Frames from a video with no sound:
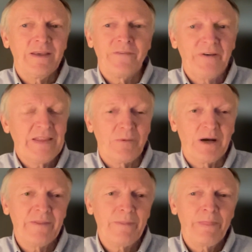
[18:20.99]
If
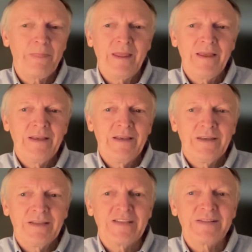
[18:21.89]
anyone,
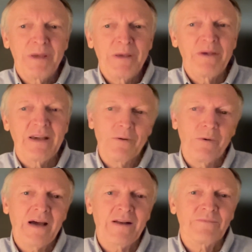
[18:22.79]
it is me being
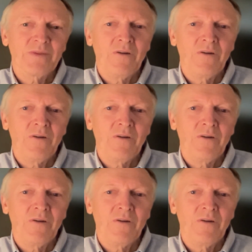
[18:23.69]
aware